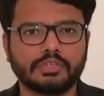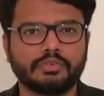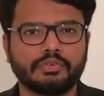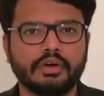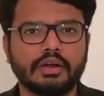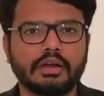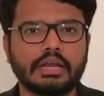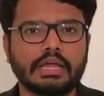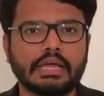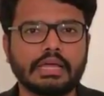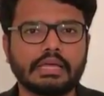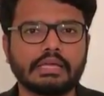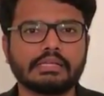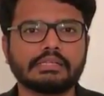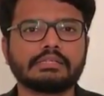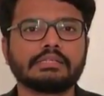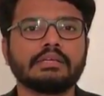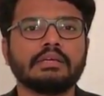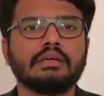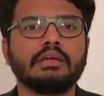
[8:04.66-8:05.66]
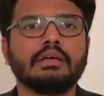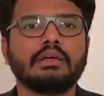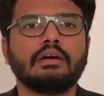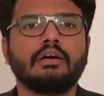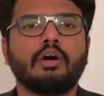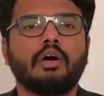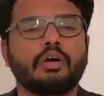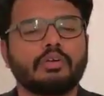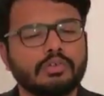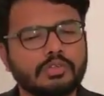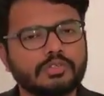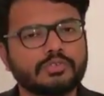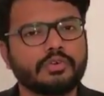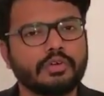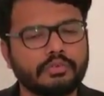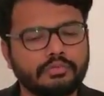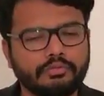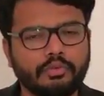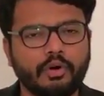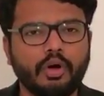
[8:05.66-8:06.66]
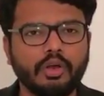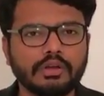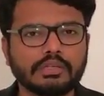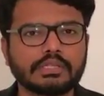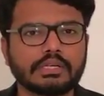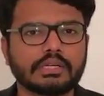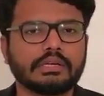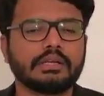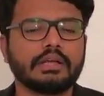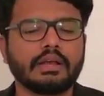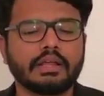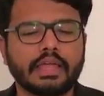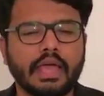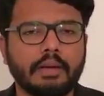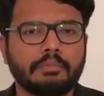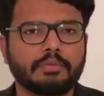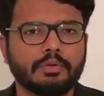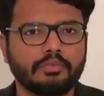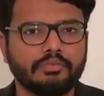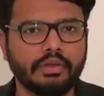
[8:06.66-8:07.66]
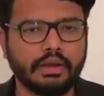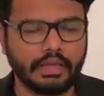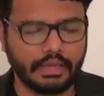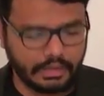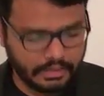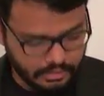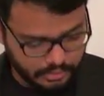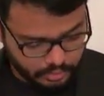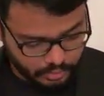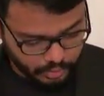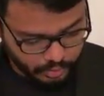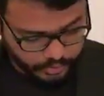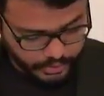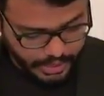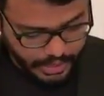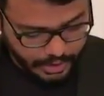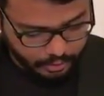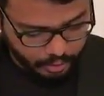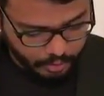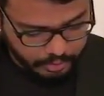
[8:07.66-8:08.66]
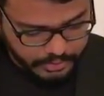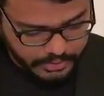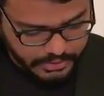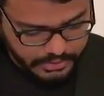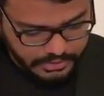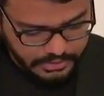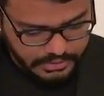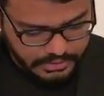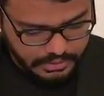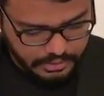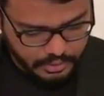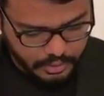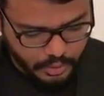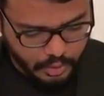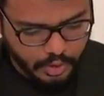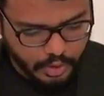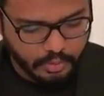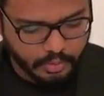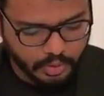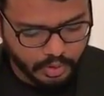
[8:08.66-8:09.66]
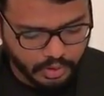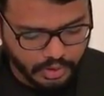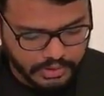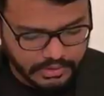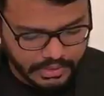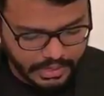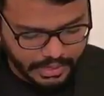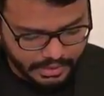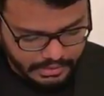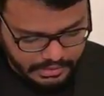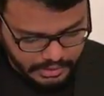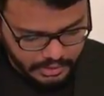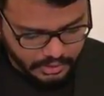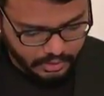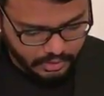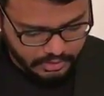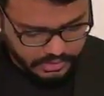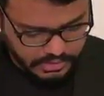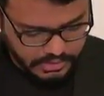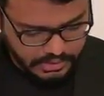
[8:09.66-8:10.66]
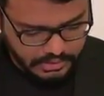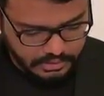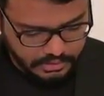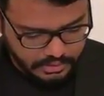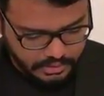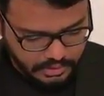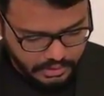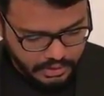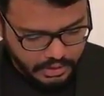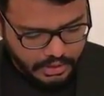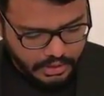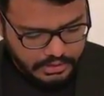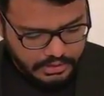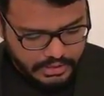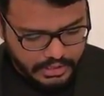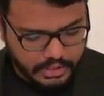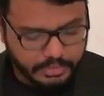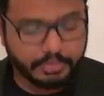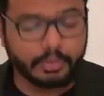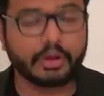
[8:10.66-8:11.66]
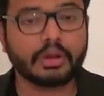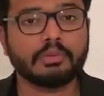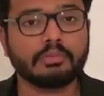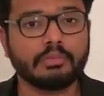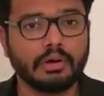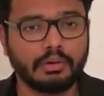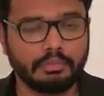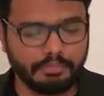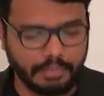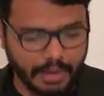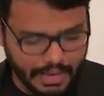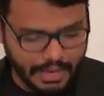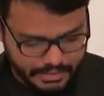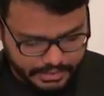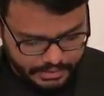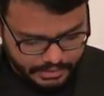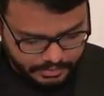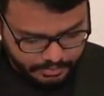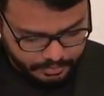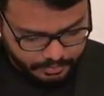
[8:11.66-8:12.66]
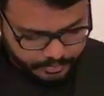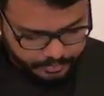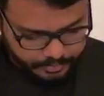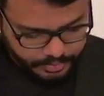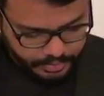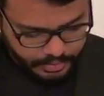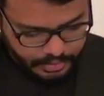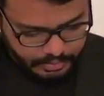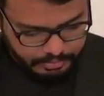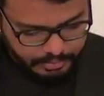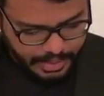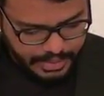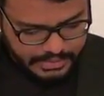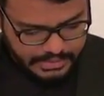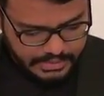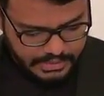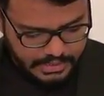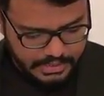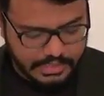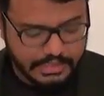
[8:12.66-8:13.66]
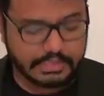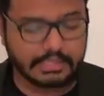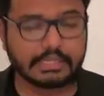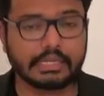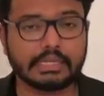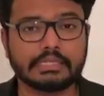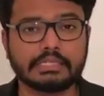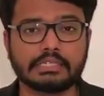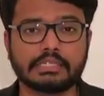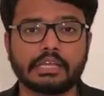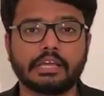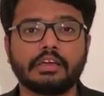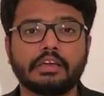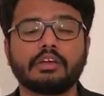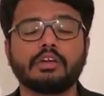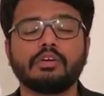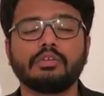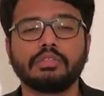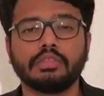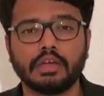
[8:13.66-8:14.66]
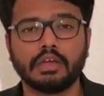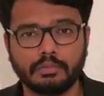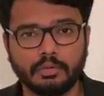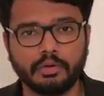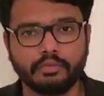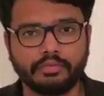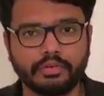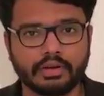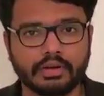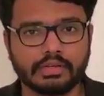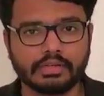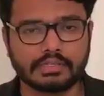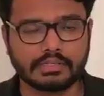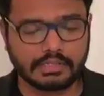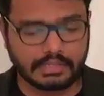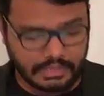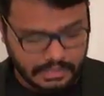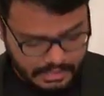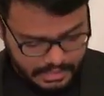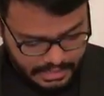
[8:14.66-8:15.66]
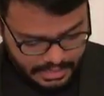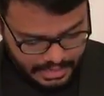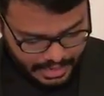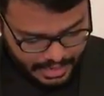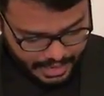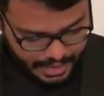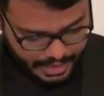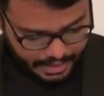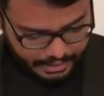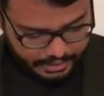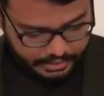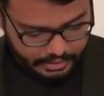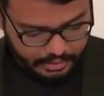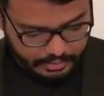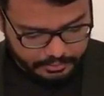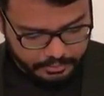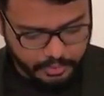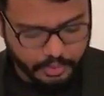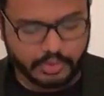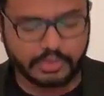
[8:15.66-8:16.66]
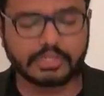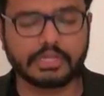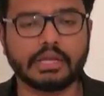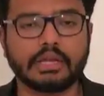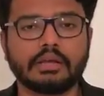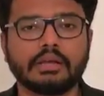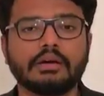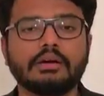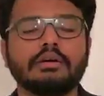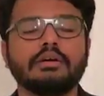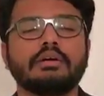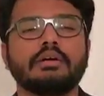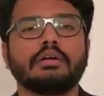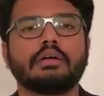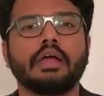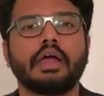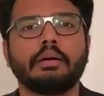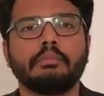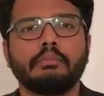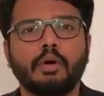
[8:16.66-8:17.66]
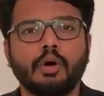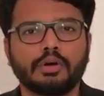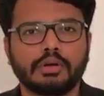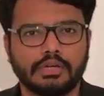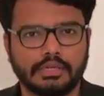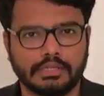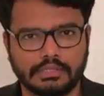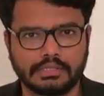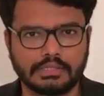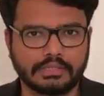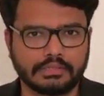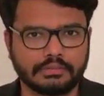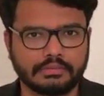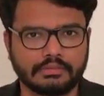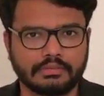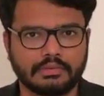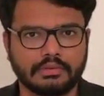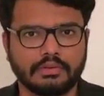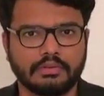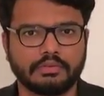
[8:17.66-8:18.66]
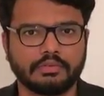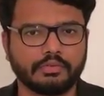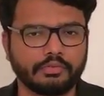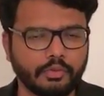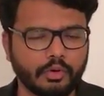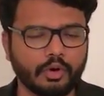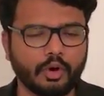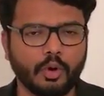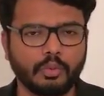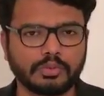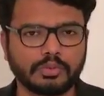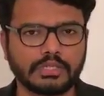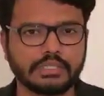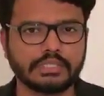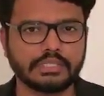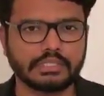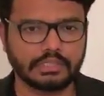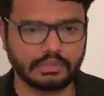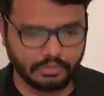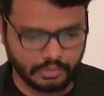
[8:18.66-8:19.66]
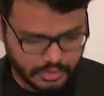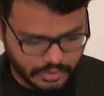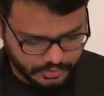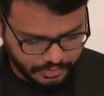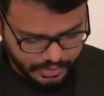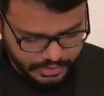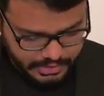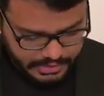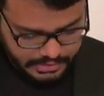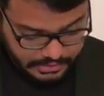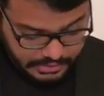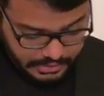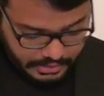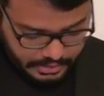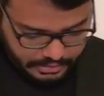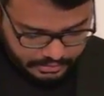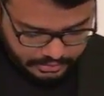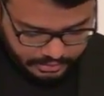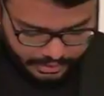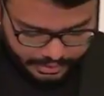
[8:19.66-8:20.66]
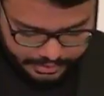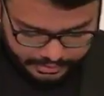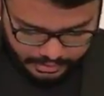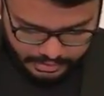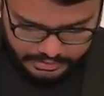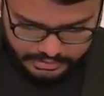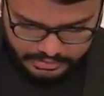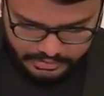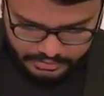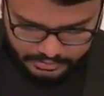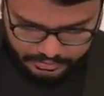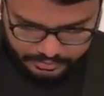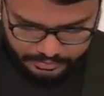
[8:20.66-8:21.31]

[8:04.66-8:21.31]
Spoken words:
one is or which one falls under capnophilic? So we have options: Pseudomonas aeruginosa, Treponema pallidum, Bacillus stearothermophilus, and Brucella abortus. So four options, which one is the right answer?